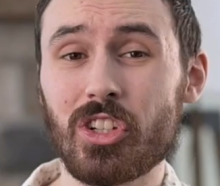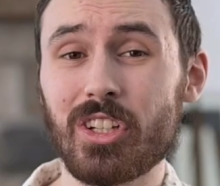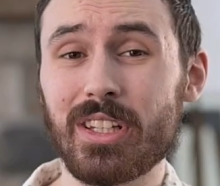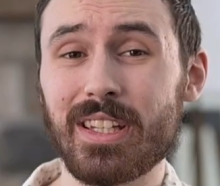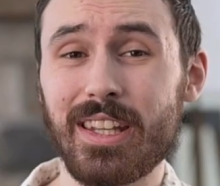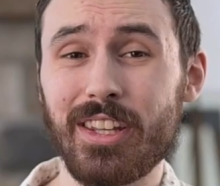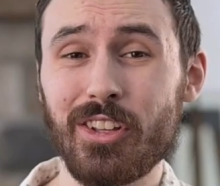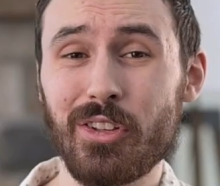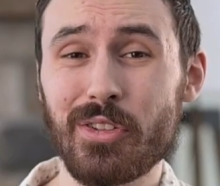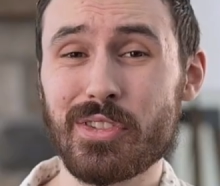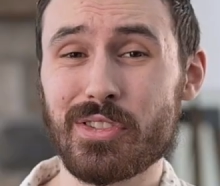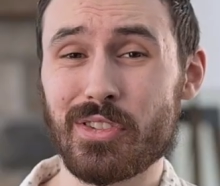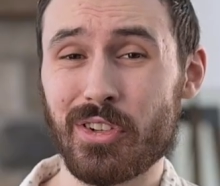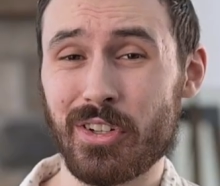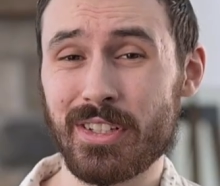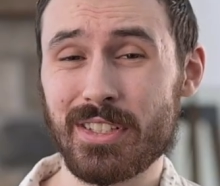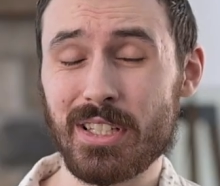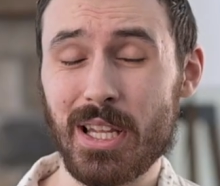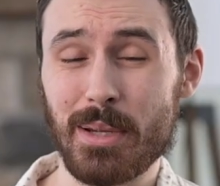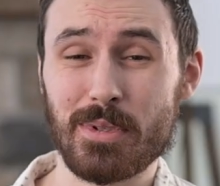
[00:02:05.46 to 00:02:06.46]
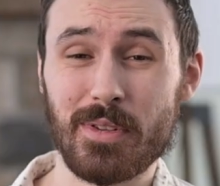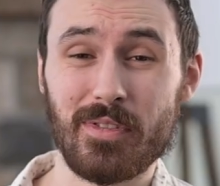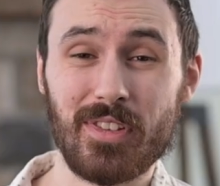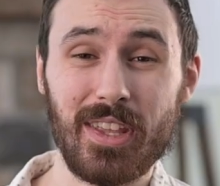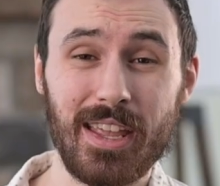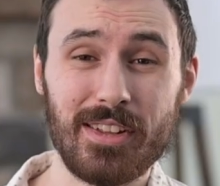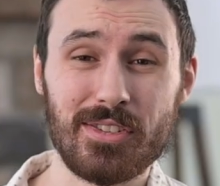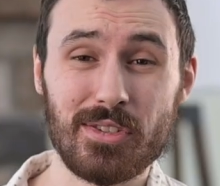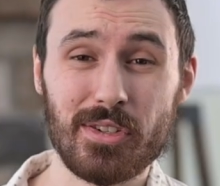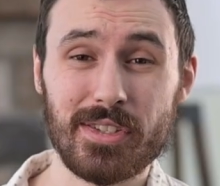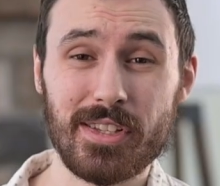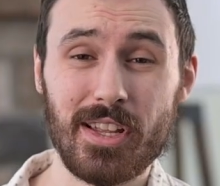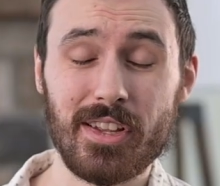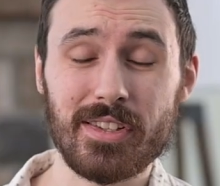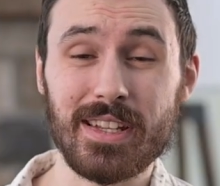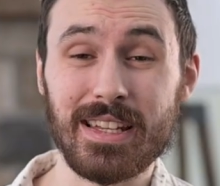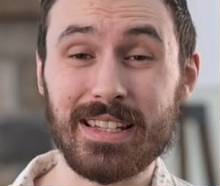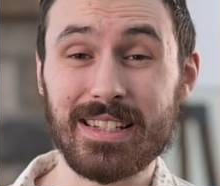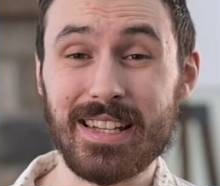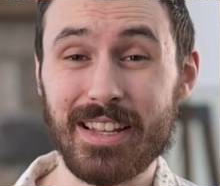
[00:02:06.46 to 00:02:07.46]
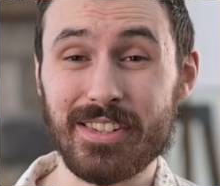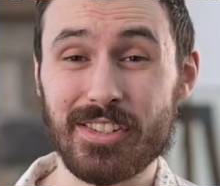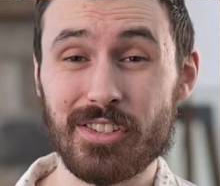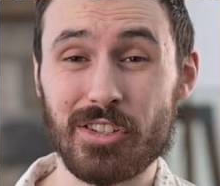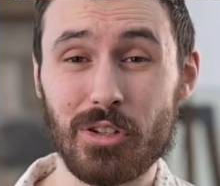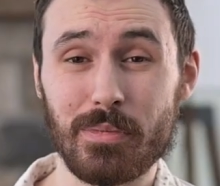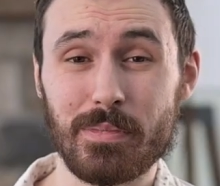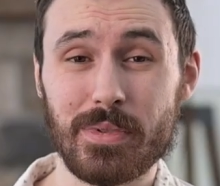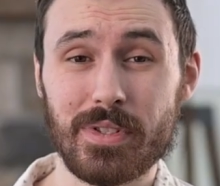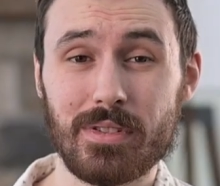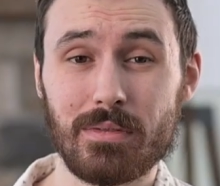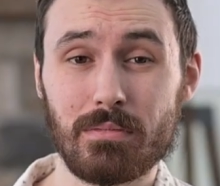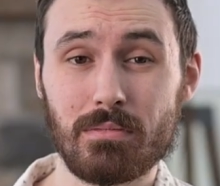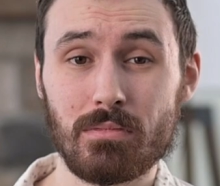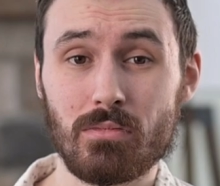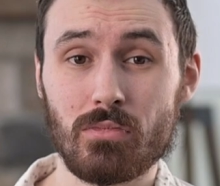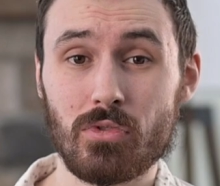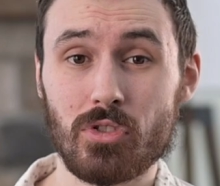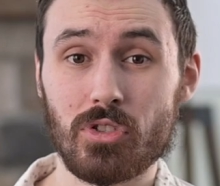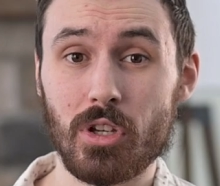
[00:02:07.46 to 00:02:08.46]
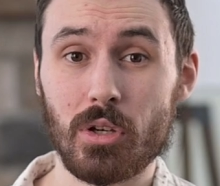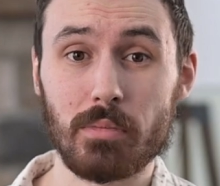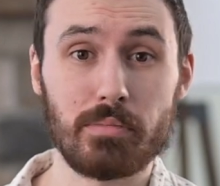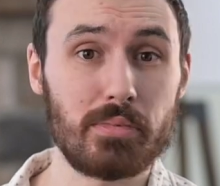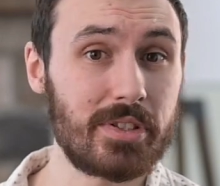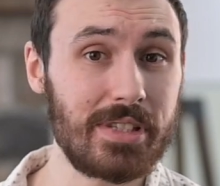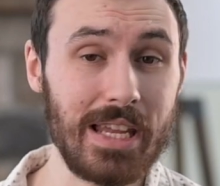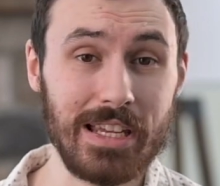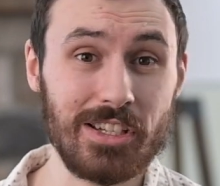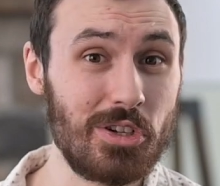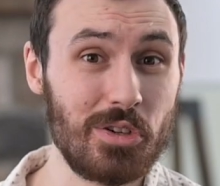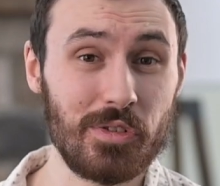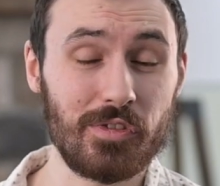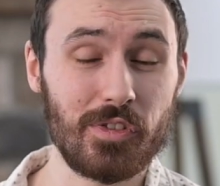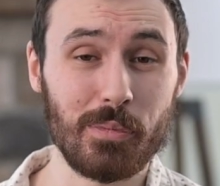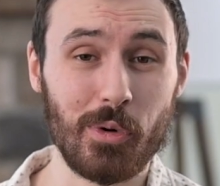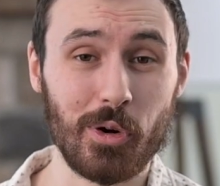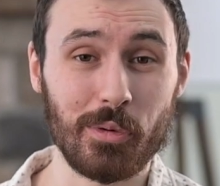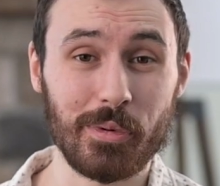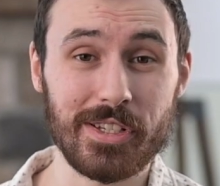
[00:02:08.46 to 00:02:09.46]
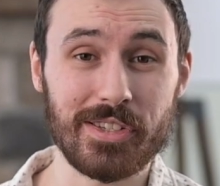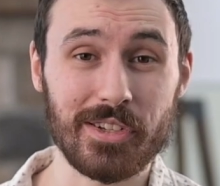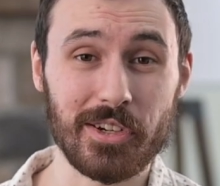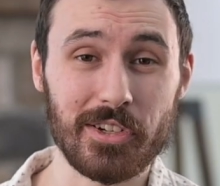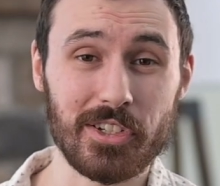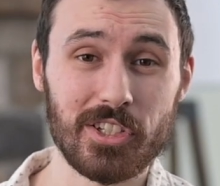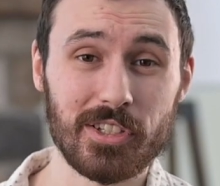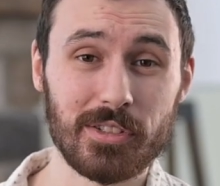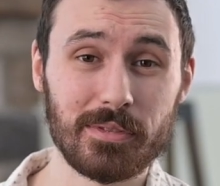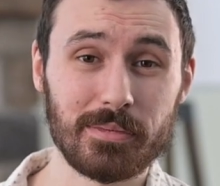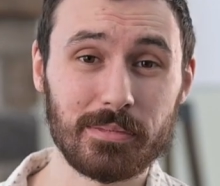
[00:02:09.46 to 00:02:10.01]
could kill certain types of cancer cells in test tubes. So stay tuned for more research.